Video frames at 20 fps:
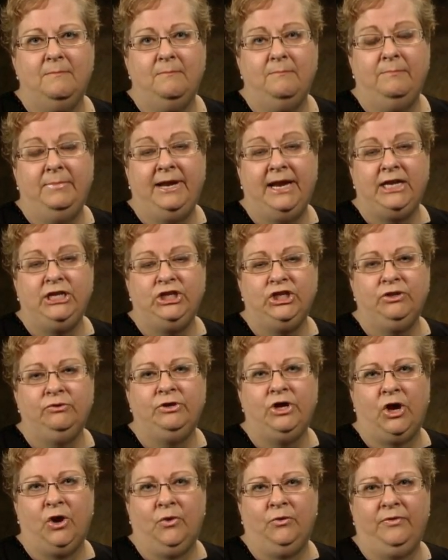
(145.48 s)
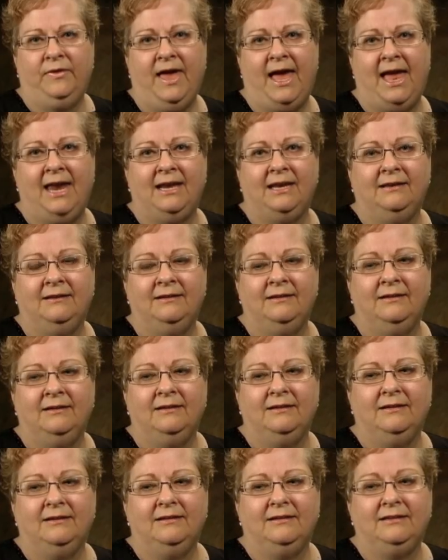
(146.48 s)
but I do know that
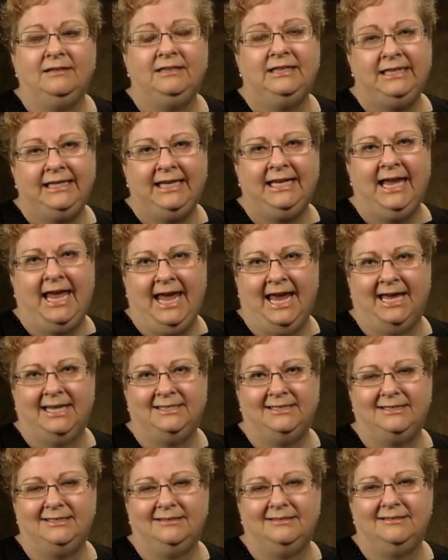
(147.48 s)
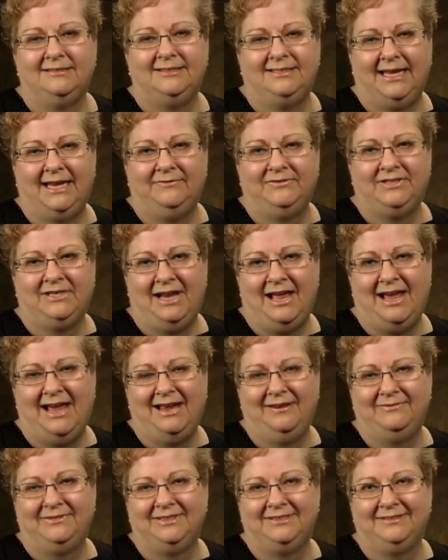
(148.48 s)
Cleaning hands saves
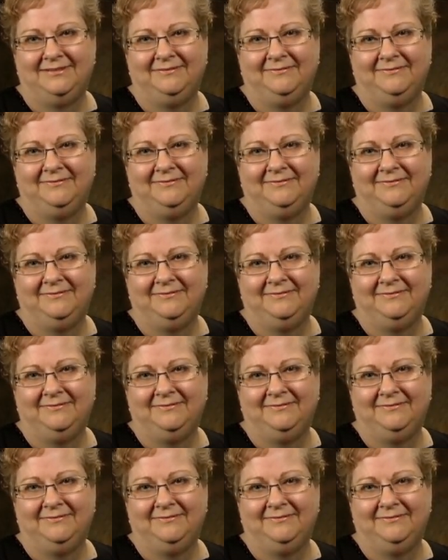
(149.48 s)
lives.